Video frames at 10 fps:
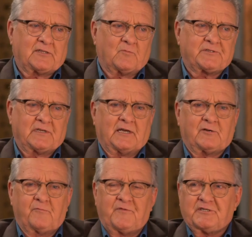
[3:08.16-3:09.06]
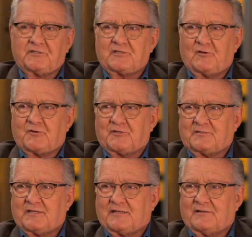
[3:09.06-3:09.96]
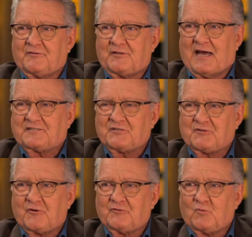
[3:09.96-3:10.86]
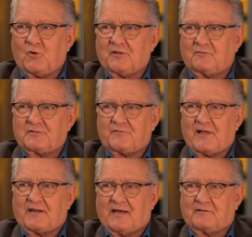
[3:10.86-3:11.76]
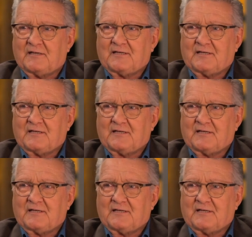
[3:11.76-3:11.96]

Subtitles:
that it wasn't like a revisionist look at the Nazis during the war, that it was flat out,